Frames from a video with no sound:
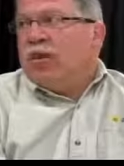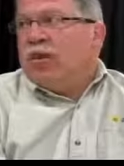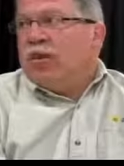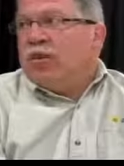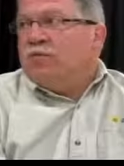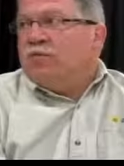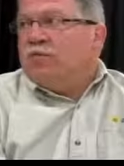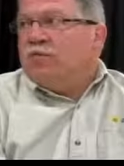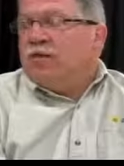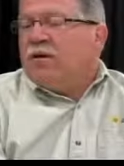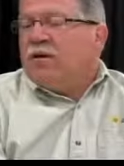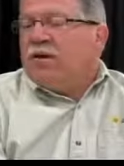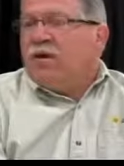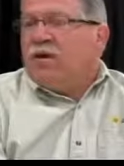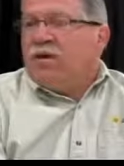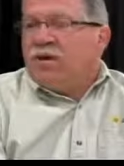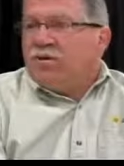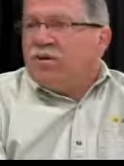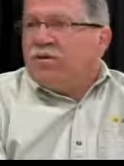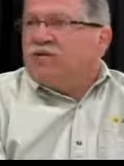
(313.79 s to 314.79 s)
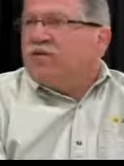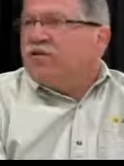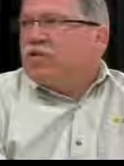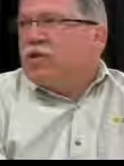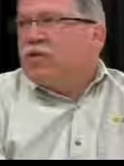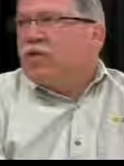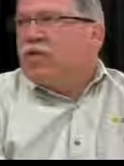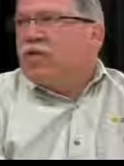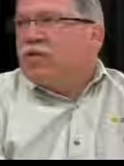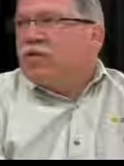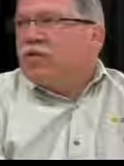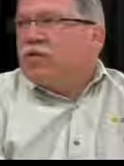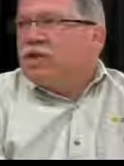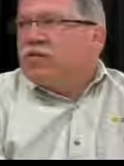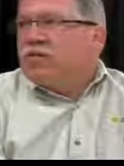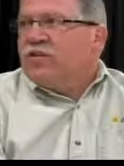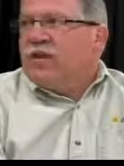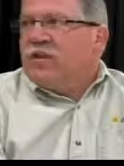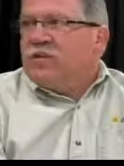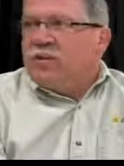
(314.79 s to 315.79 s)
we have uh, with stonewool, for
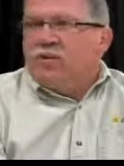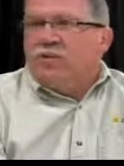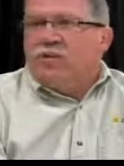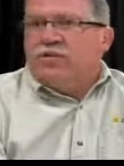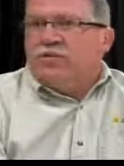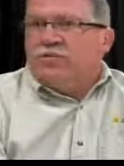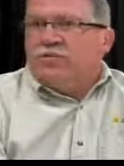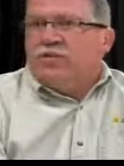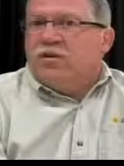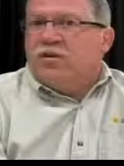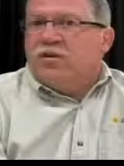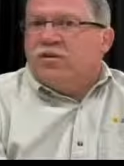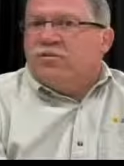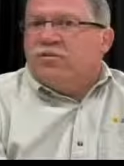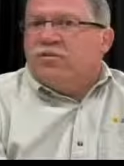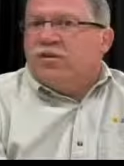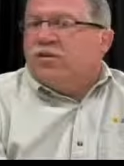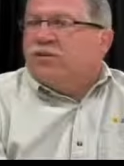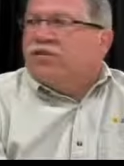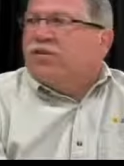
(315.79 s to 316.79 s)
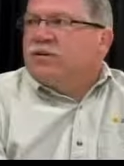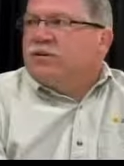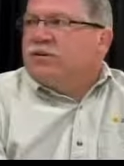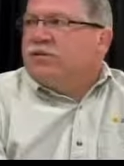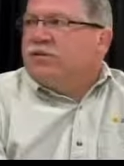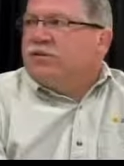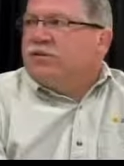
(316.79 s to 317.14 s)
example, which is very difficult to,